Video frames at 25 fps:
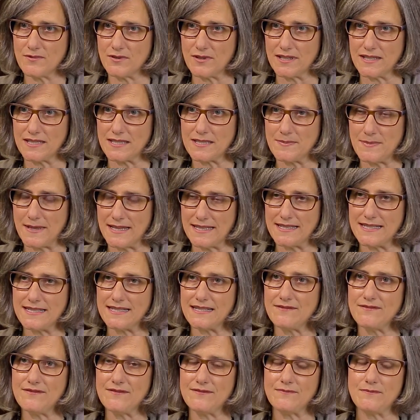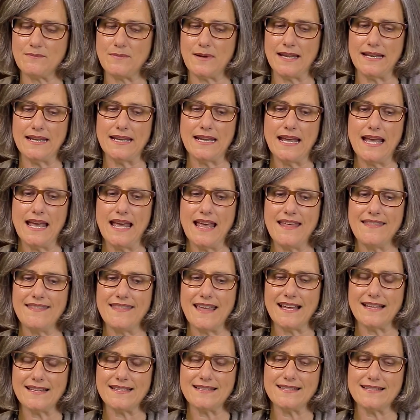more expensive, but
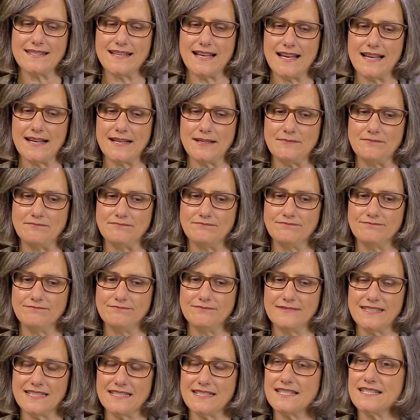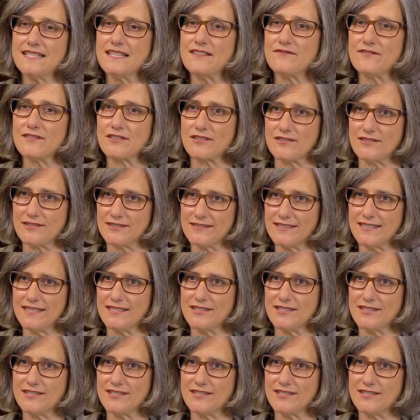that's um, that's difficult.